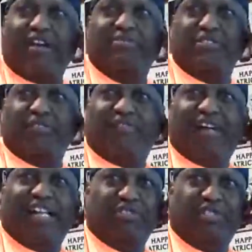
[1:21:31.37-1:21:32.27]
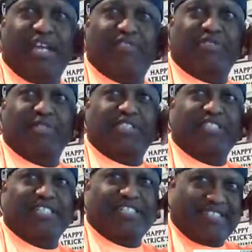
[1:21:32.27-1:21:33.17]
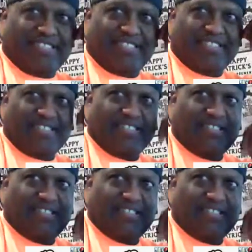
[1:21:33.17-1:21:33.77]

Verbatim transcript: or followers do you have on Twitch now? I have 6